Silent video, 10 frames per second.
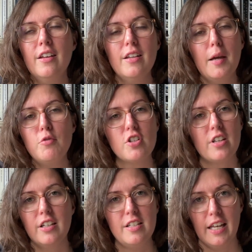I'm just
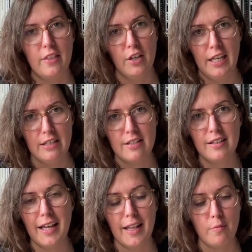gonna take the hint
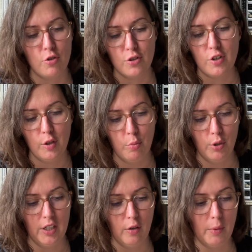and I'm just gonna
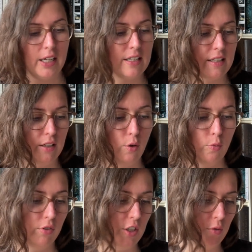put it on my list and
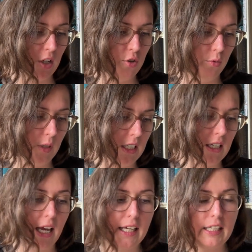hopefully try to read it.
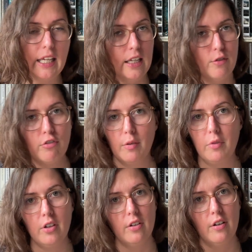I can get it from
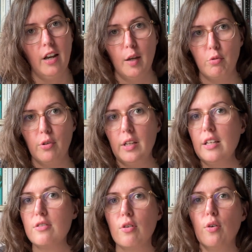the library,
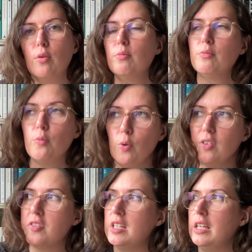so
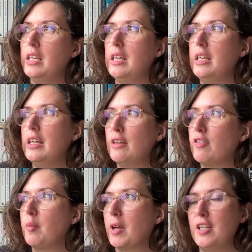we'll see if
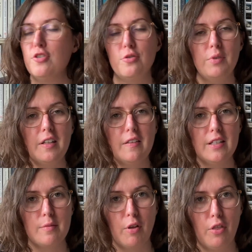I manage to read it
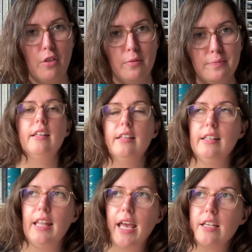this month.
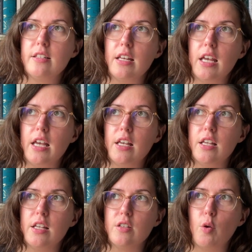Next
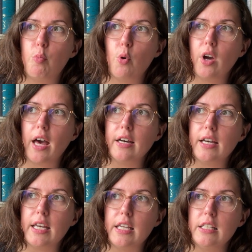is a book I